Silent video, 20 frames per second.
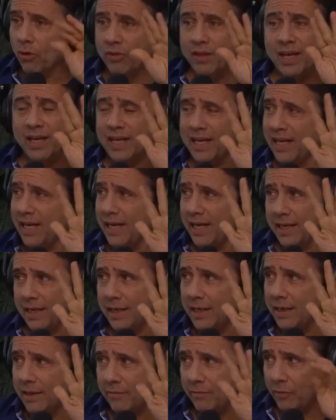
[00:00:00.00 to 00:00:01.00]
they
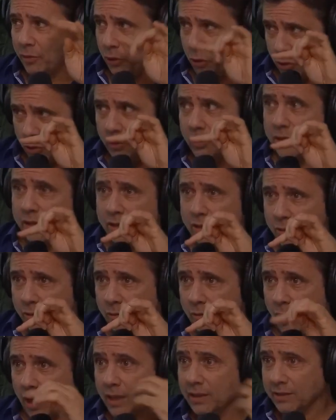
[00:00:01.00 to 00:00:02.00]
need for you to
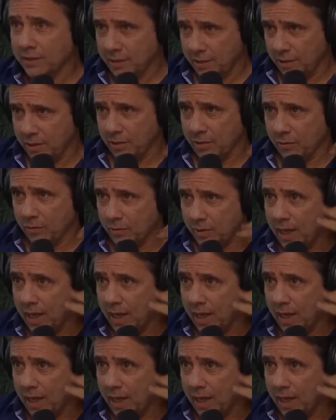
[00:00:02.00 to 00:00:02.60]
do, us to do,